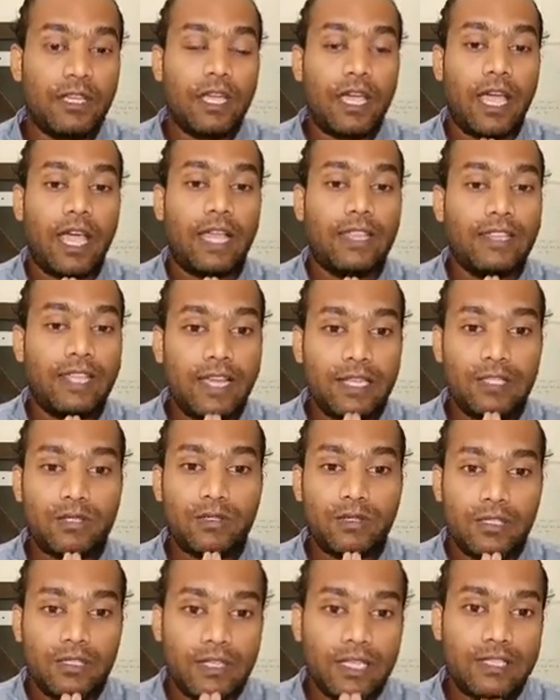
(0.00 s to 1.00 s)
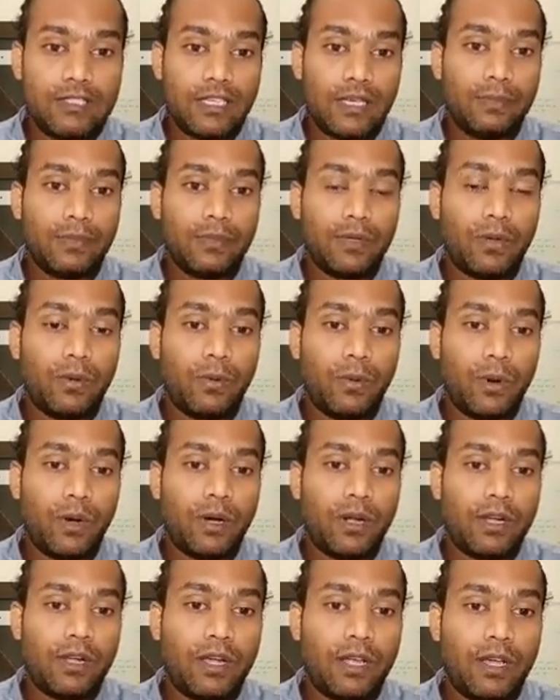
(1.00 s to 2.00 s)
And that's something
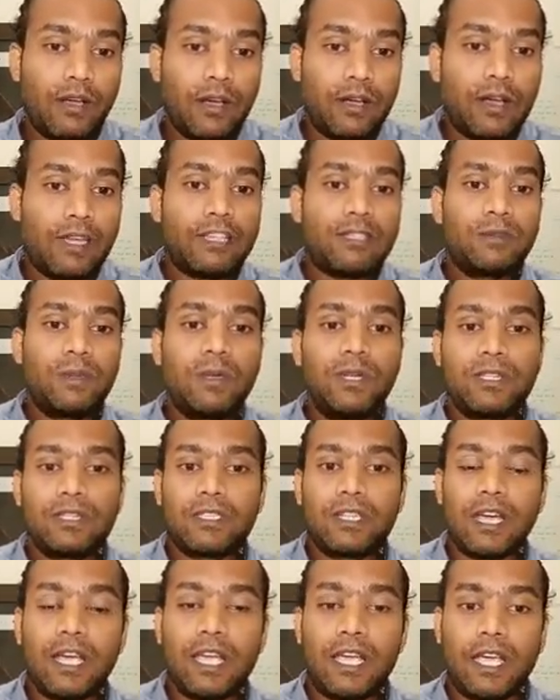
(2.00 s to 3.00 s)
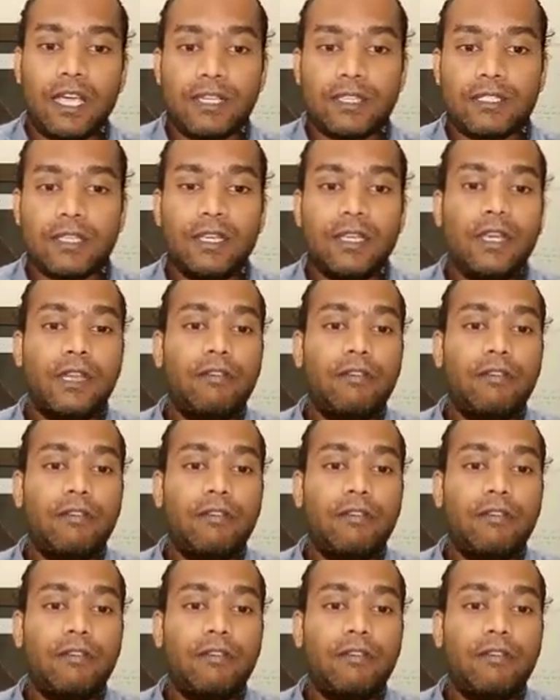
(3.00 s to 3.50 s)
what experienced guy has.